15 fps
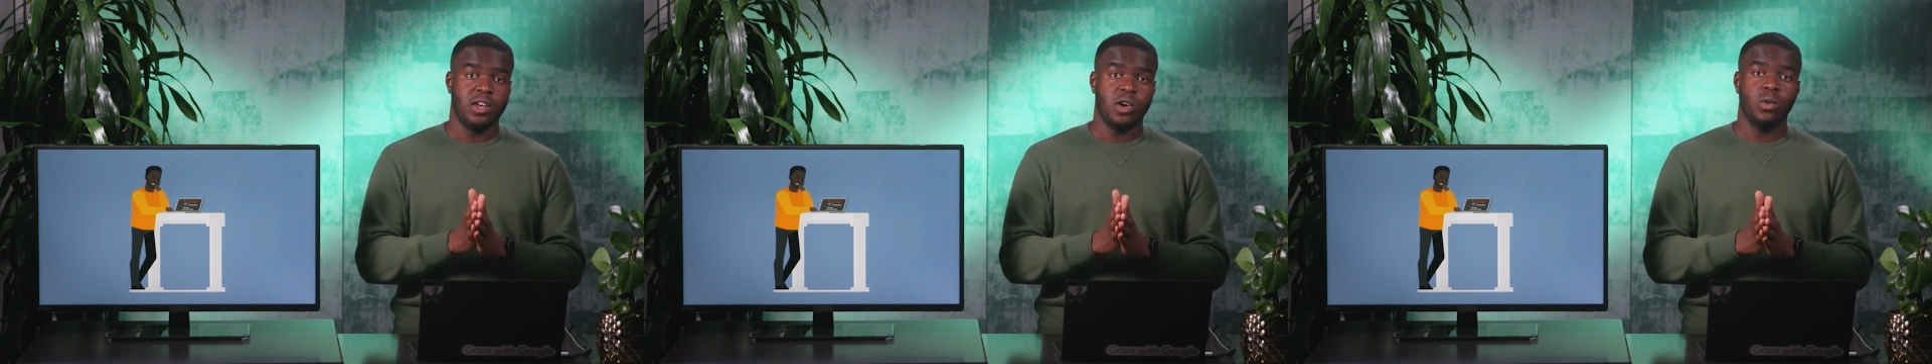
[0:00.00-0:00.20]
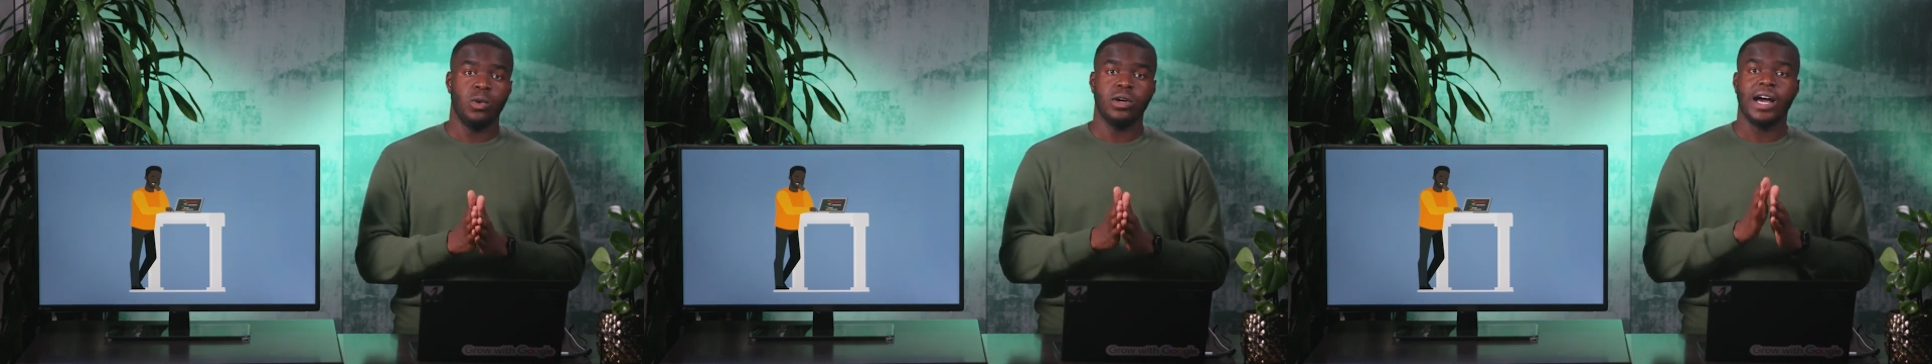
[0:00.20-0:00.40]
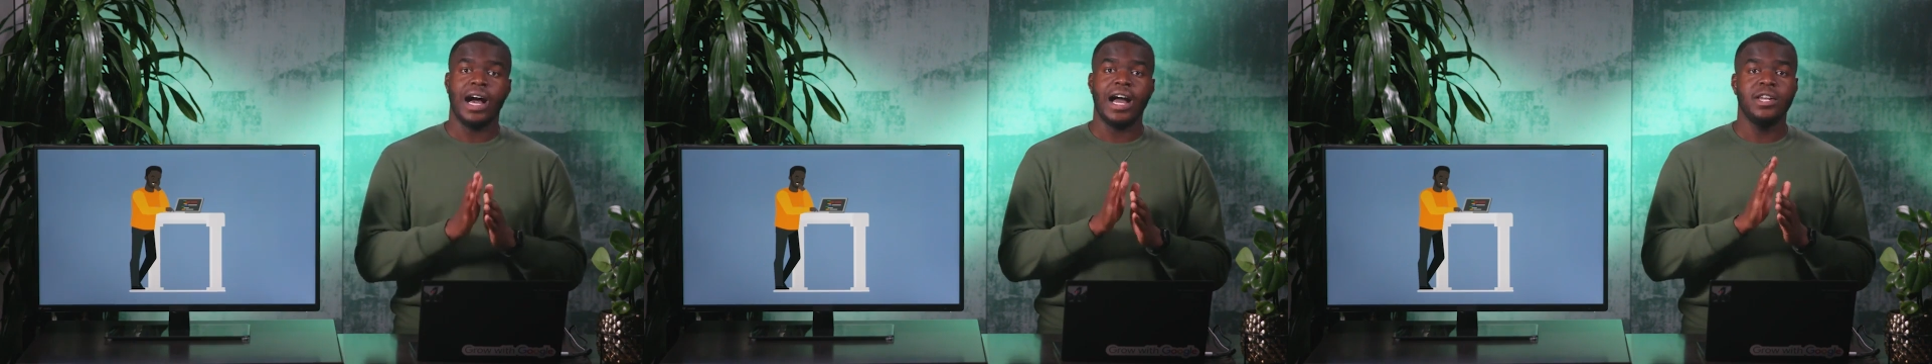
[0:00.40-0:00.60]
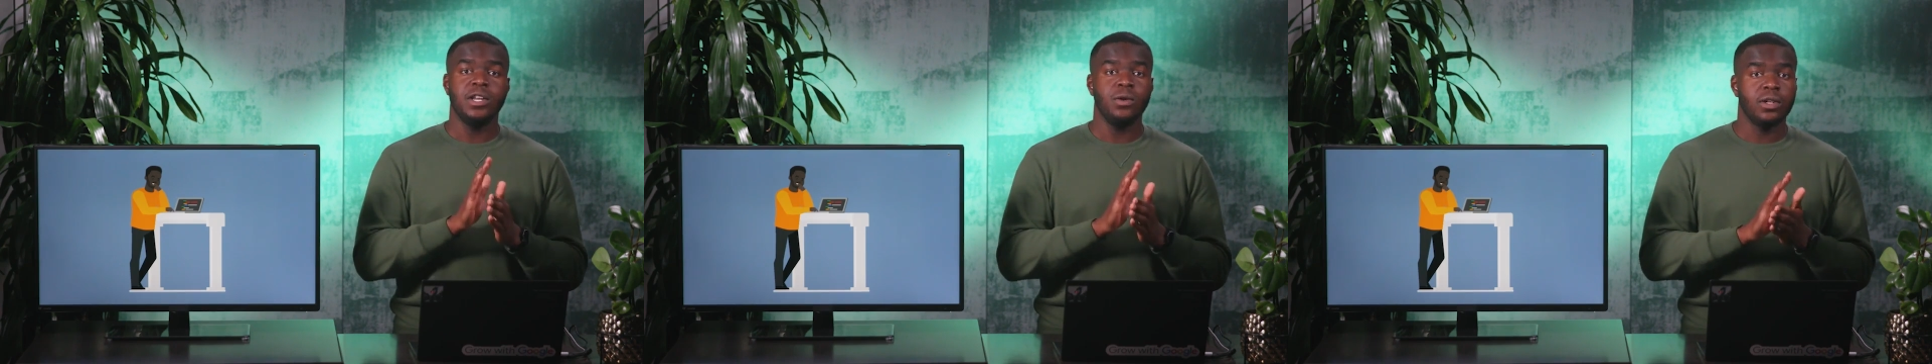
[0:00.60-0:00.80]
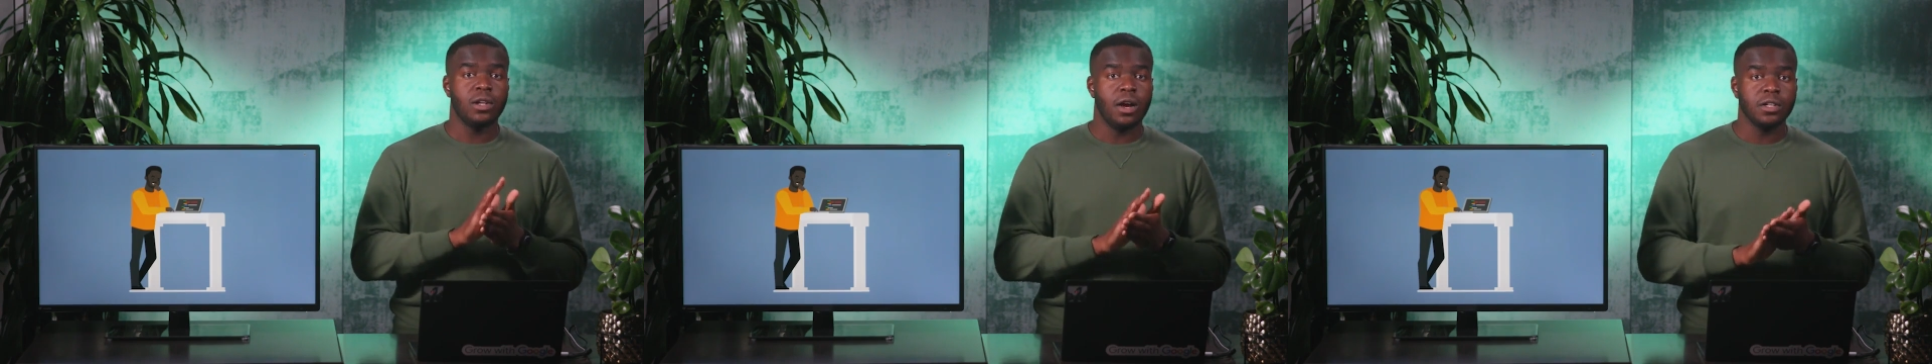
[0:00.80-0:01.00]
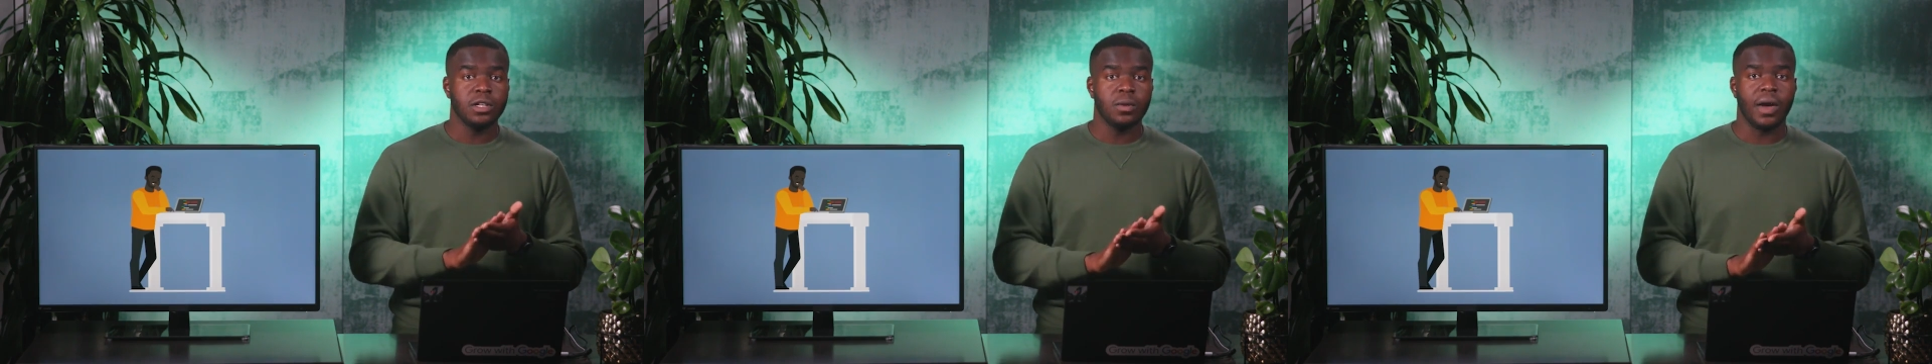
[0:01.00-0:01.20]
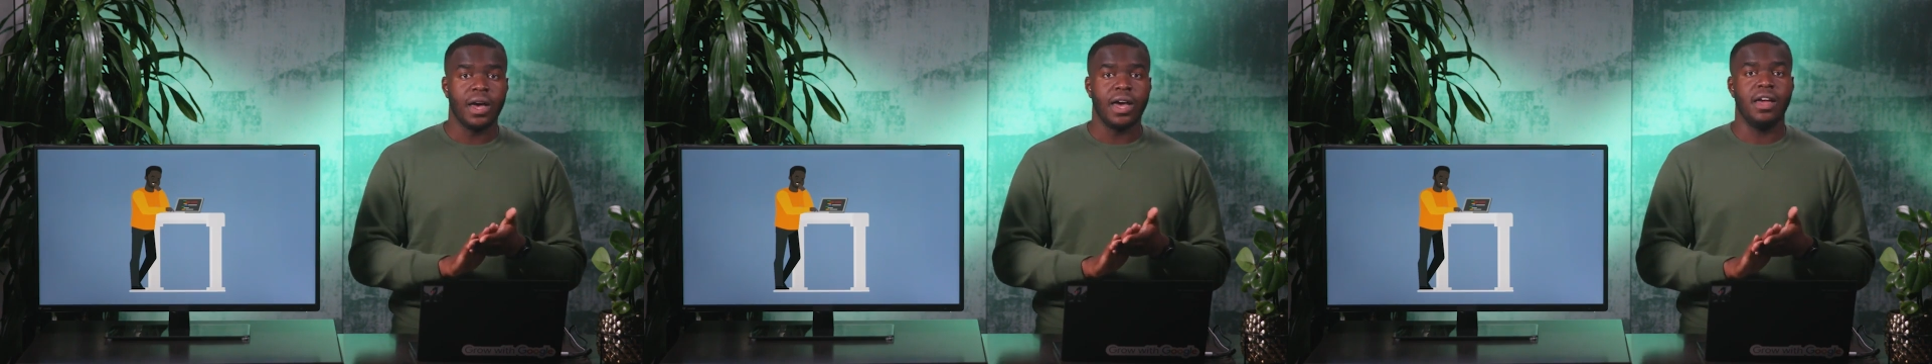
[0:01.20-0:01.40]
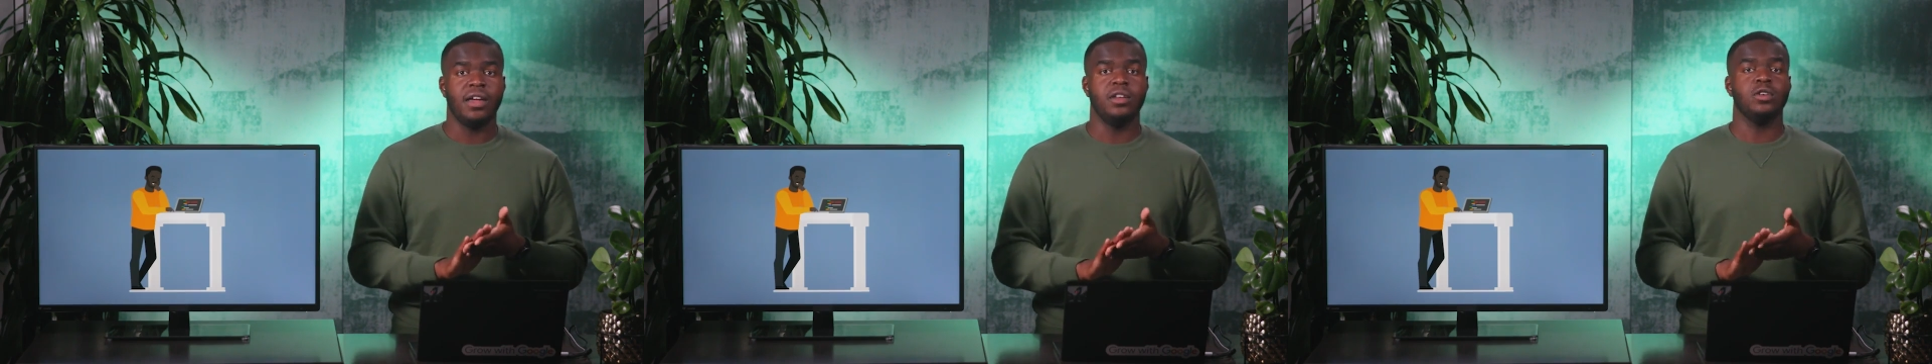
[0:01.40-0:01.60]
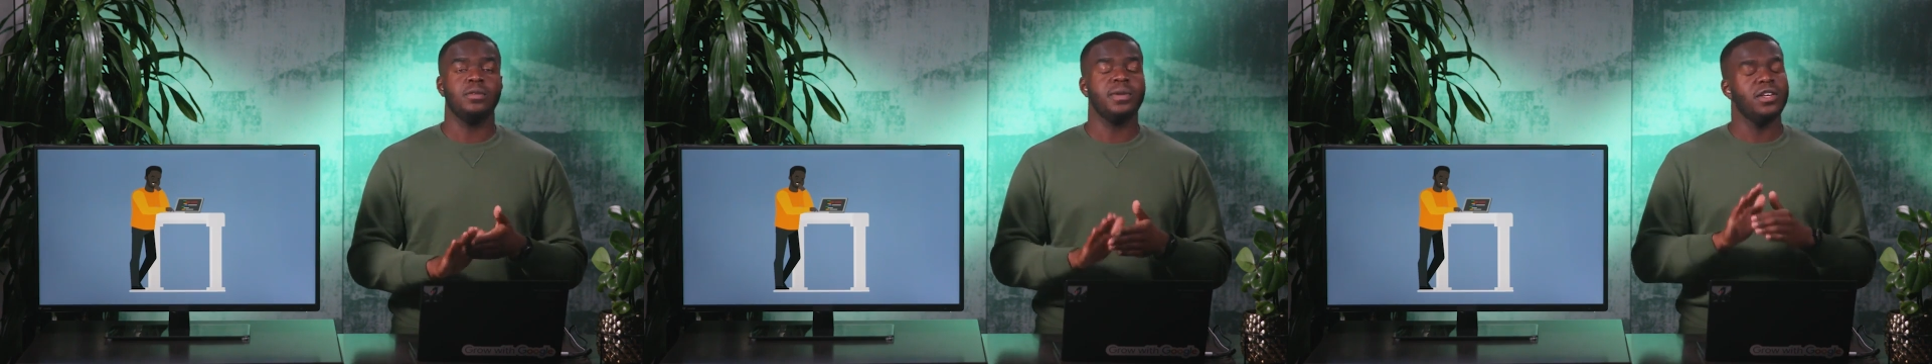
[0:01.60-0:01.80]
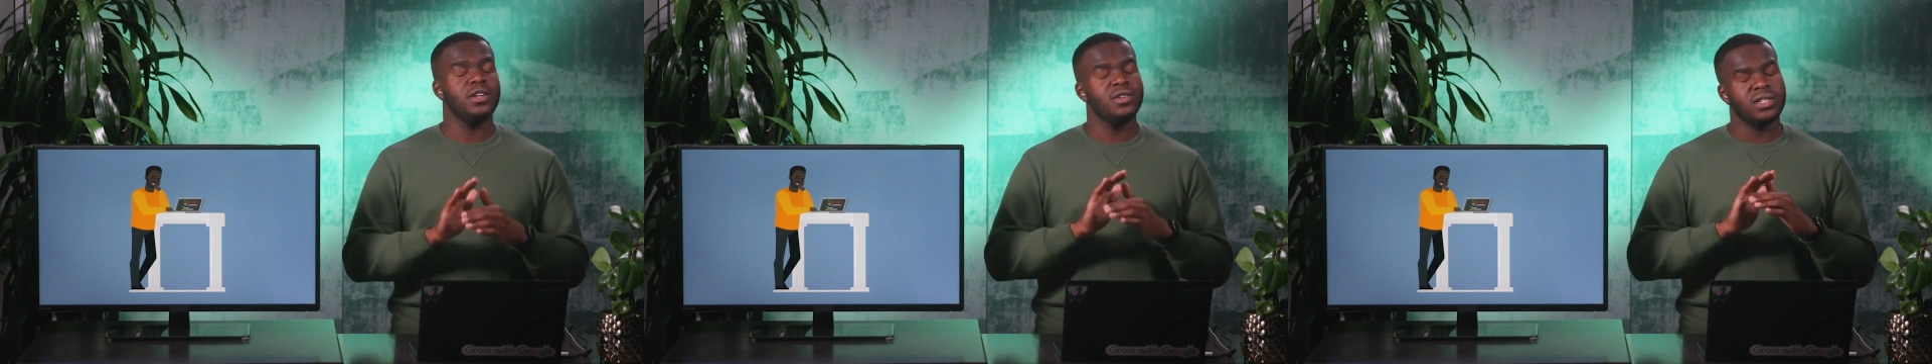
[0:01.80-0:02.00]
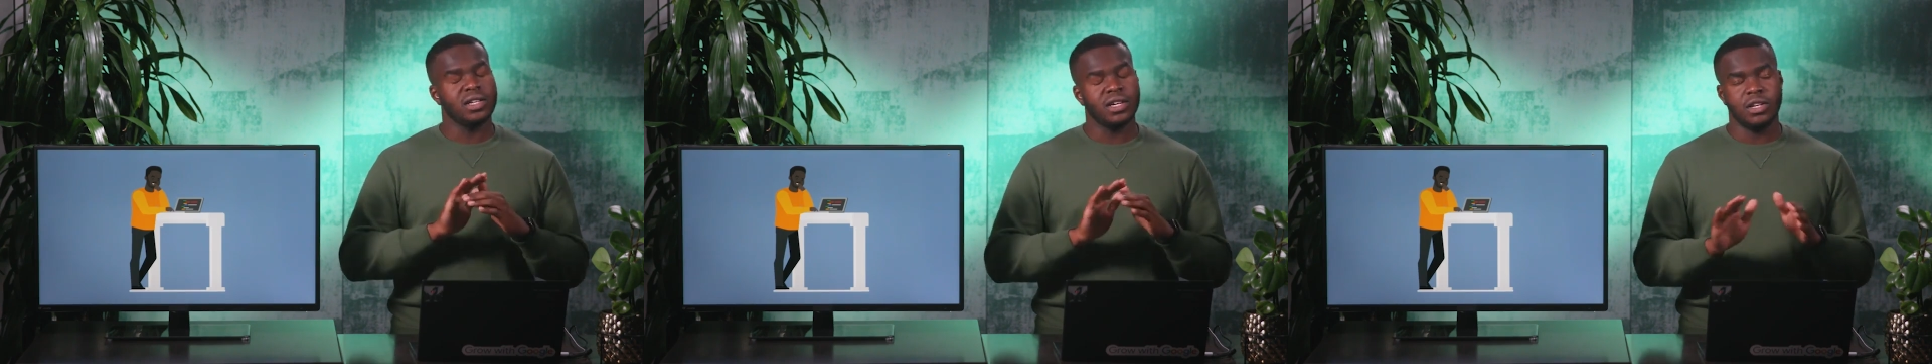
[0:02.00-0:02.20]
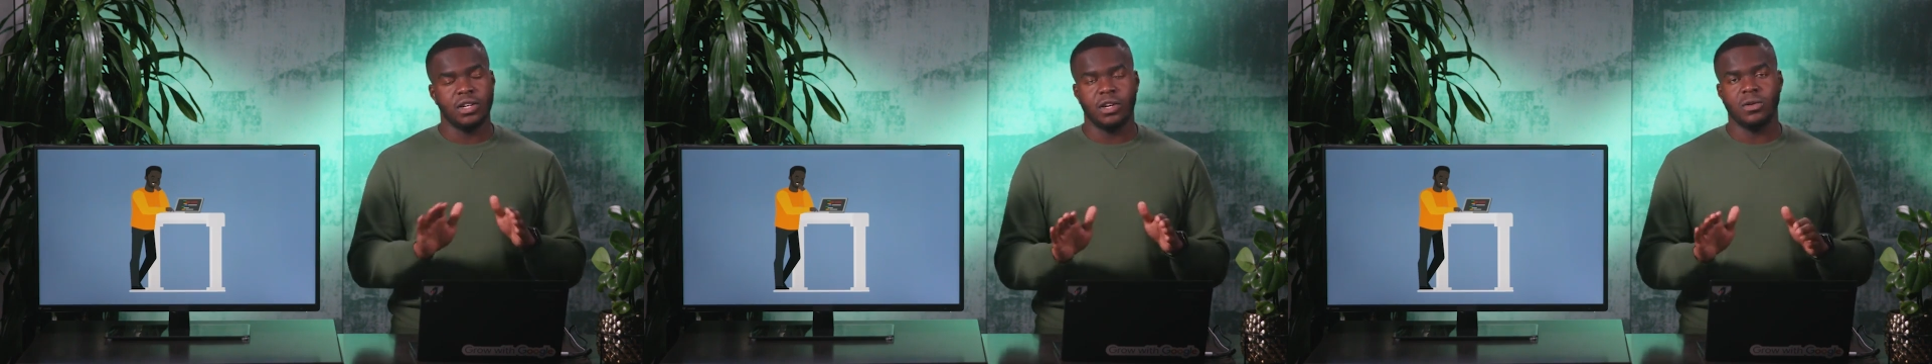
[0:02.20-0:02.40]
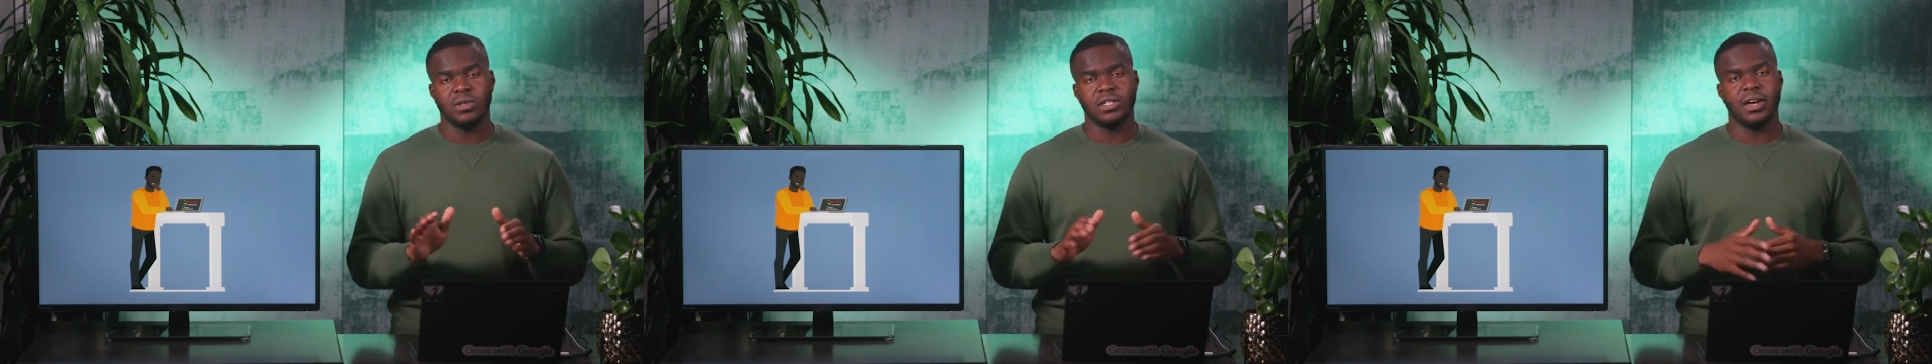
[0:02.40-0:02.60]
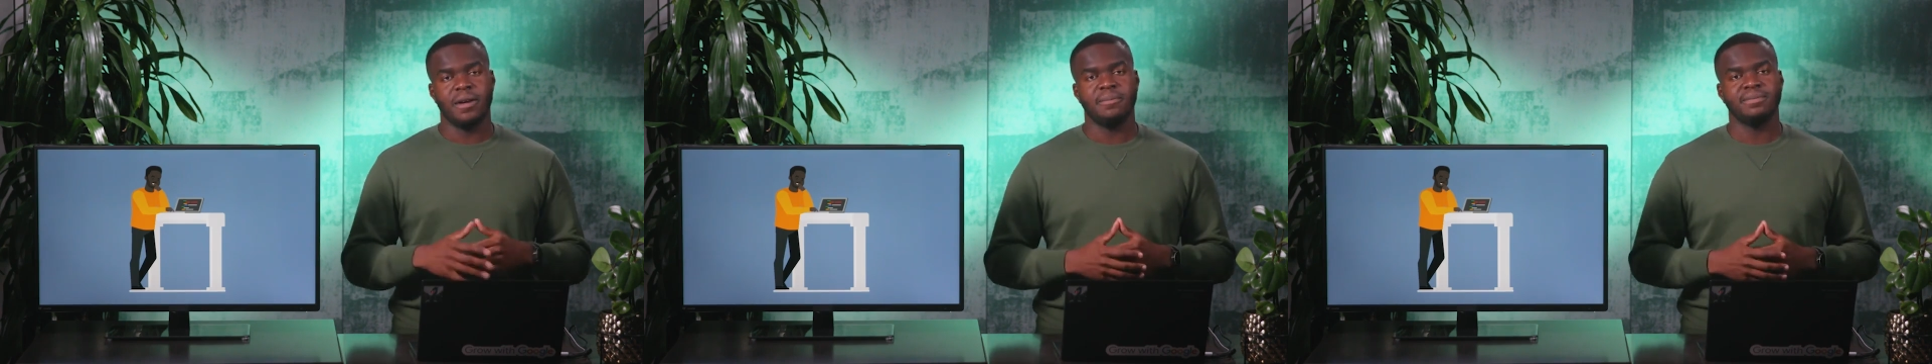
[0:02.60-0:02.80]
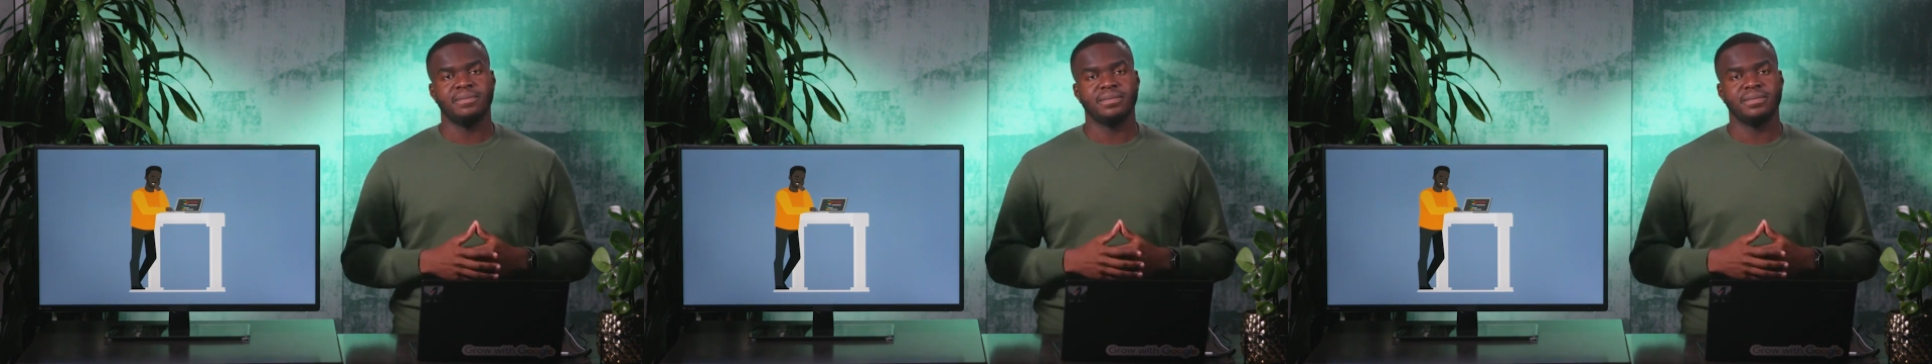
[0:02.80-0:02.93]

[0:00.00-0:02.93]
We'll guide you along the way and you'll be using it in no time.